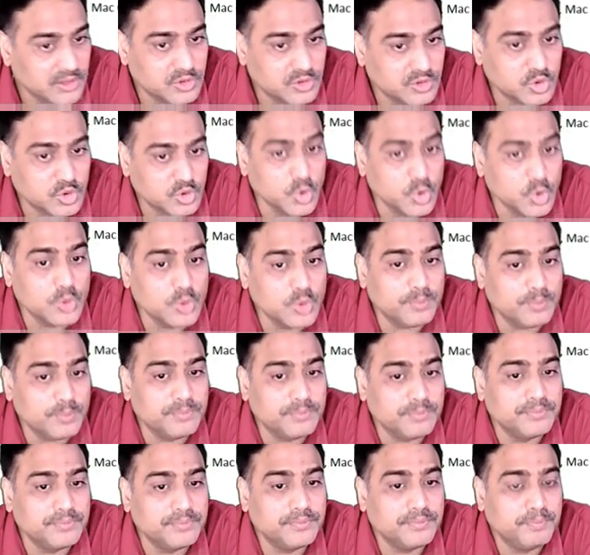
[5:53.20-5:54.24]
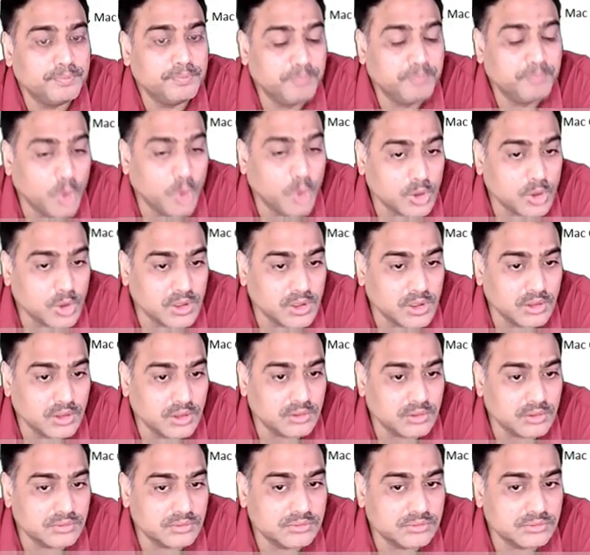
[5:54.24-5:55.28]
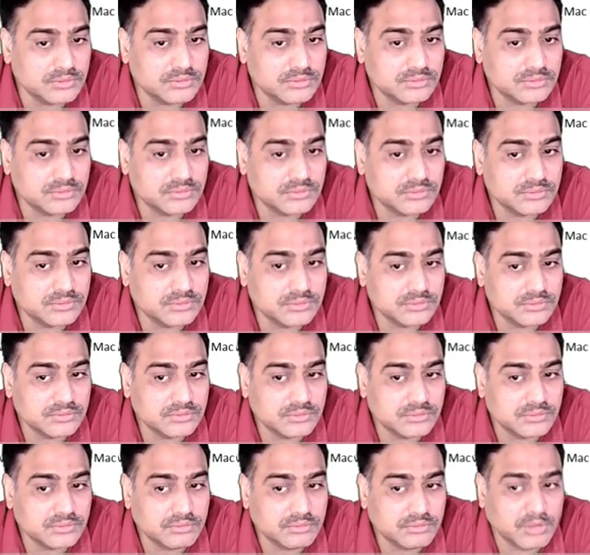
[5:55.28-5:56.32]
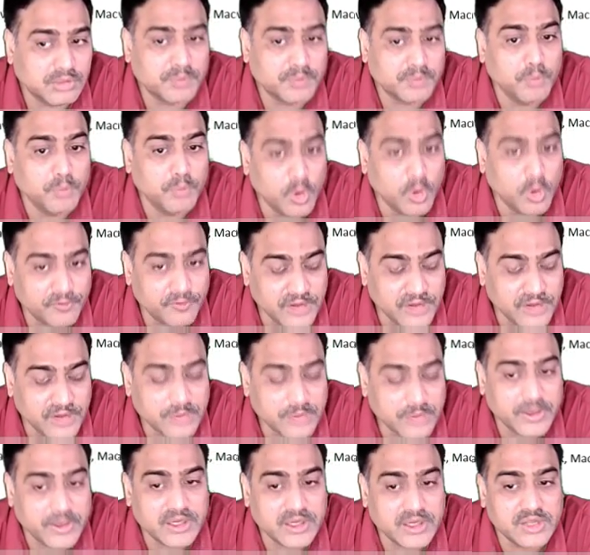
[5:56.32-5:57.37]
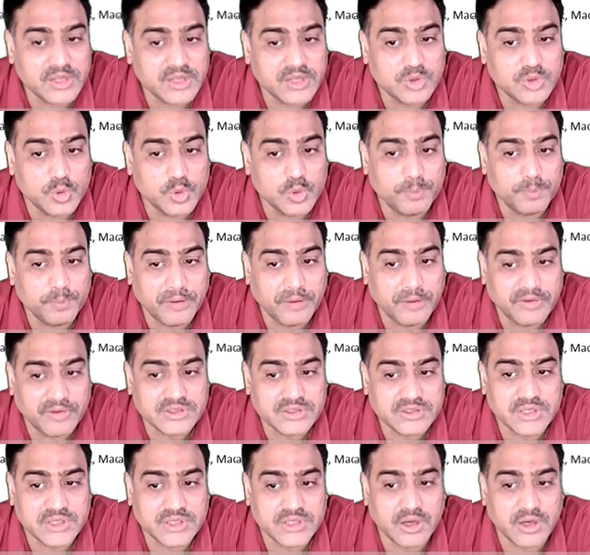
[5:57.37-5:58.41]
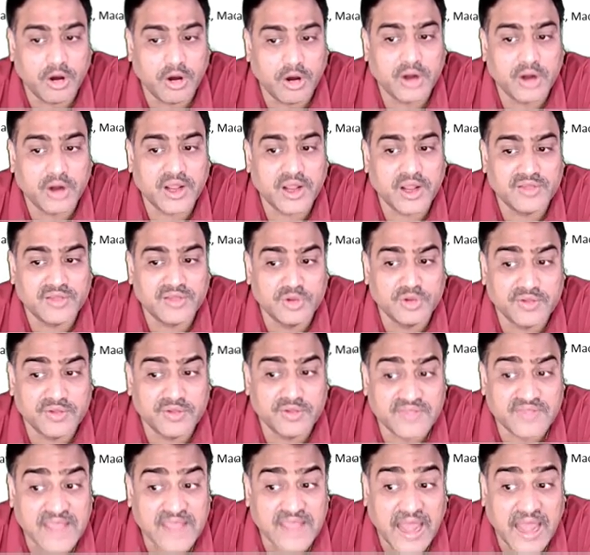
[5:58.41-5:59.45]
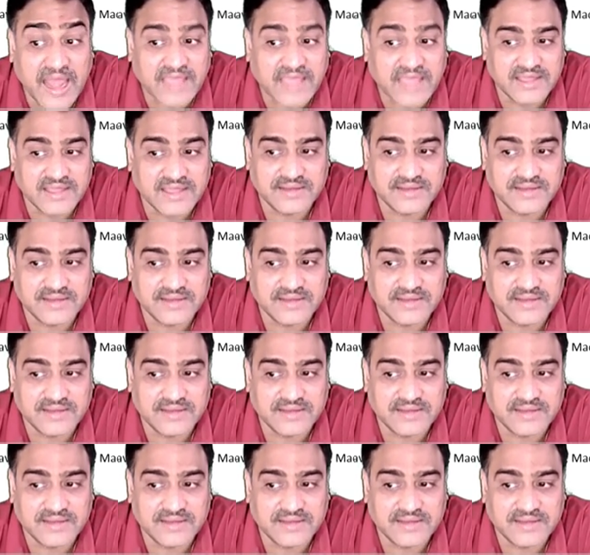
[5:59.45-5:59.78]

through portal, but more frequently through PowerShell or Azure CLI.